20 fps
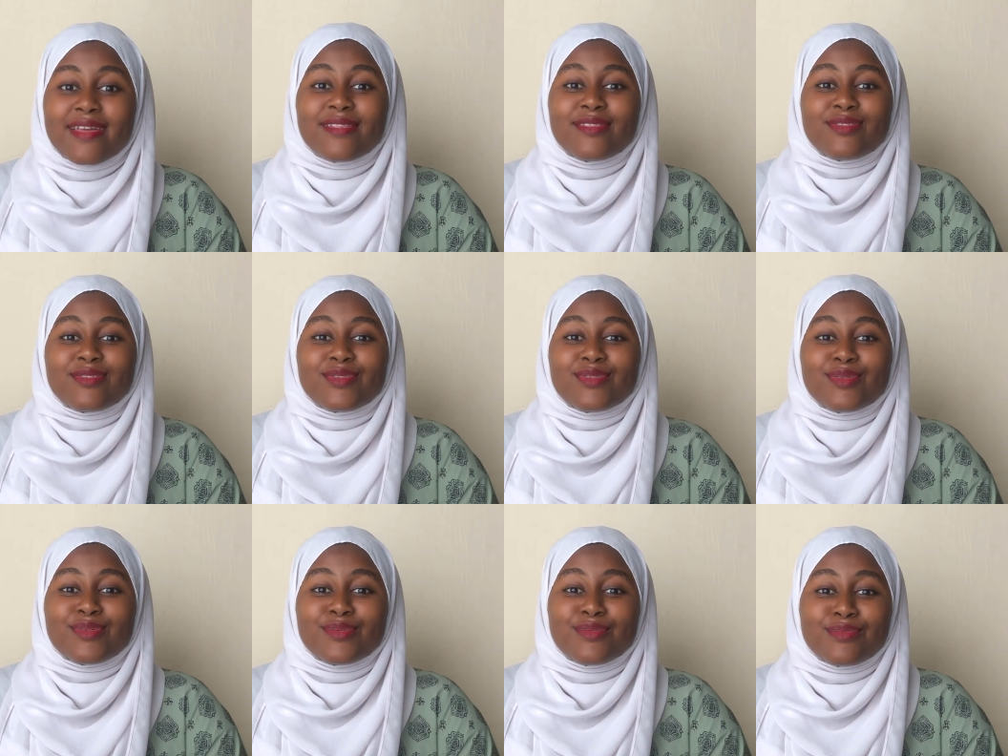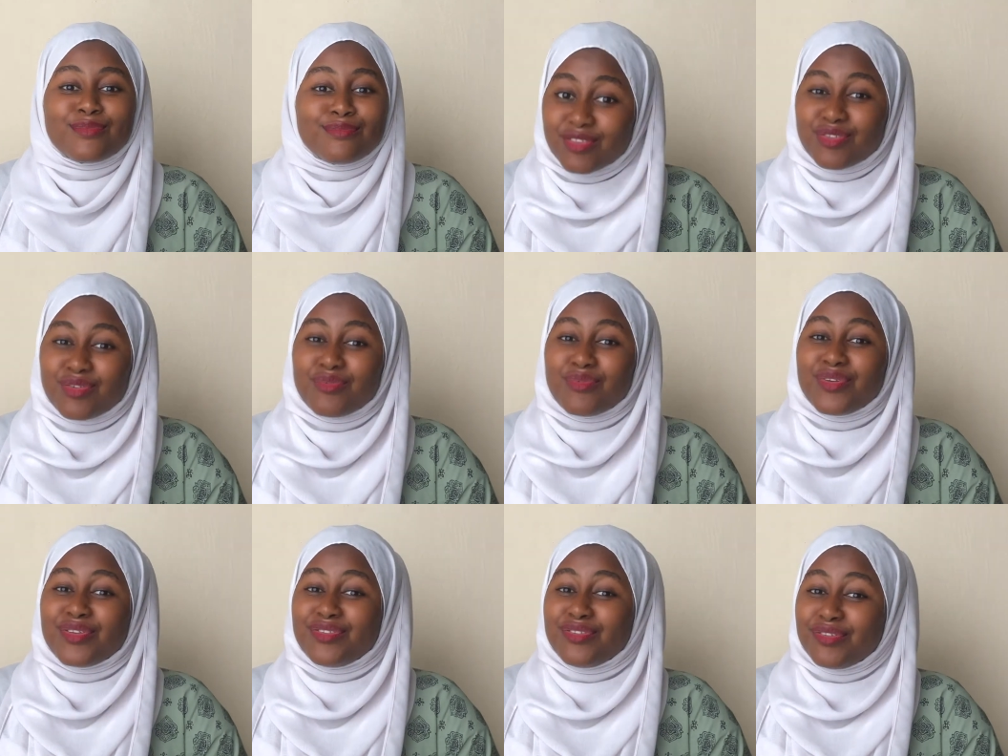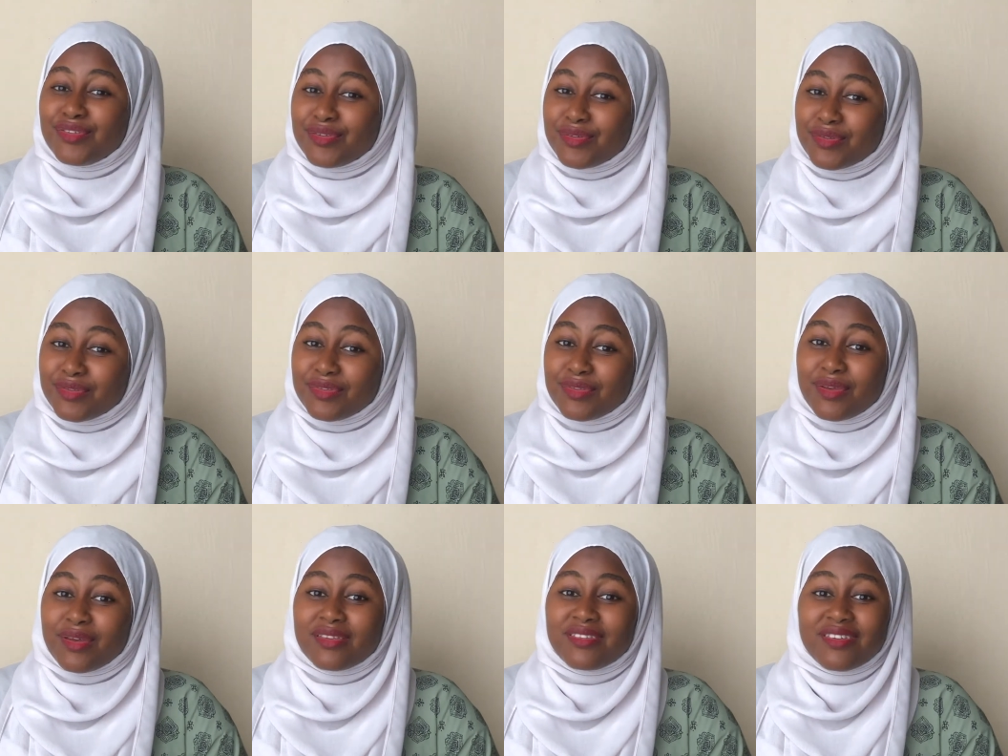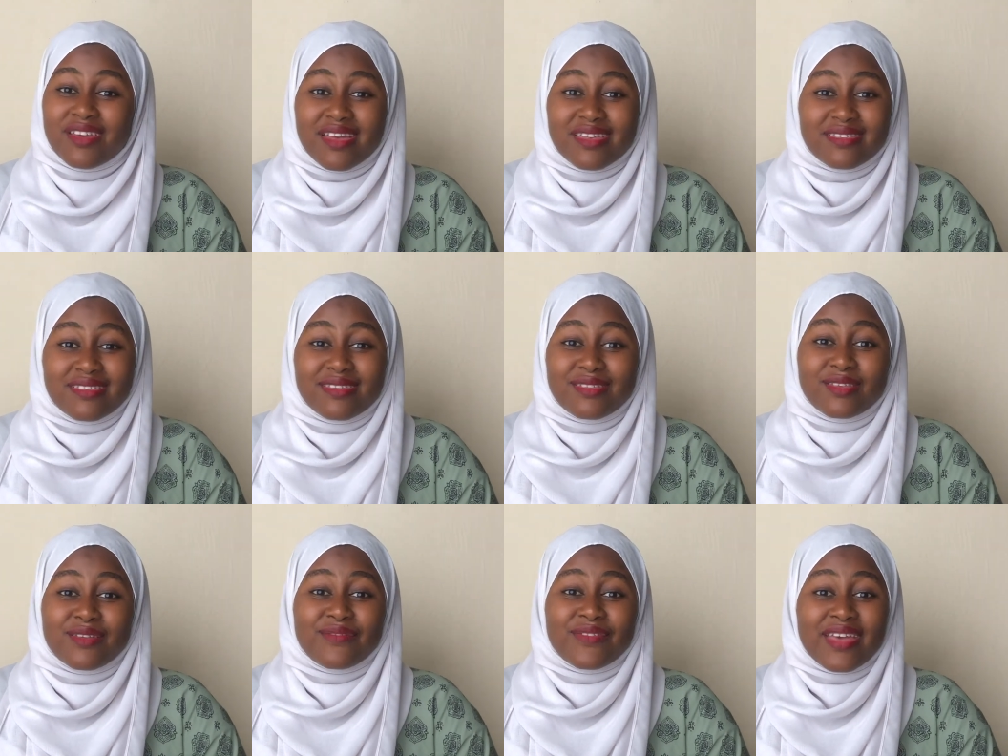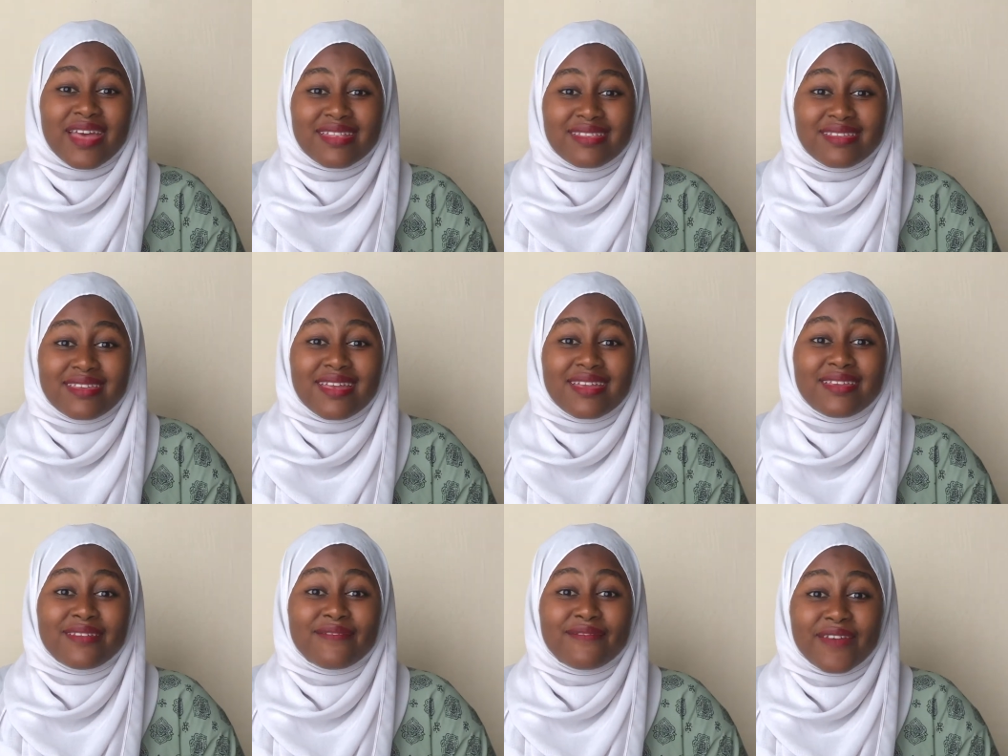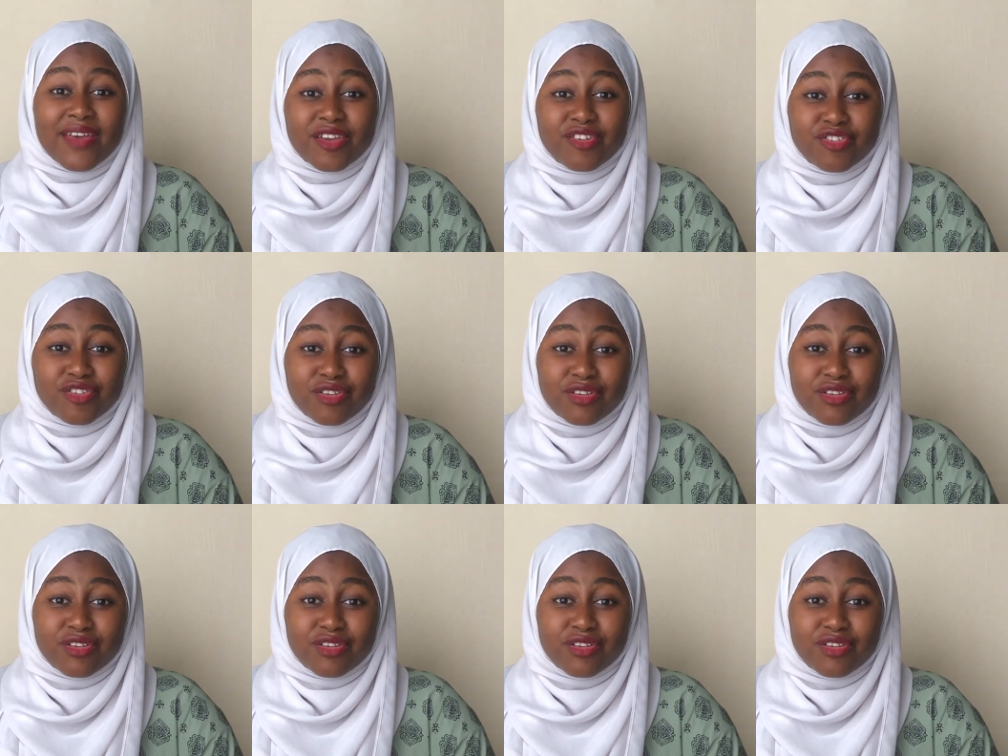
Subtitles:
to reduce your chances of getting an infection.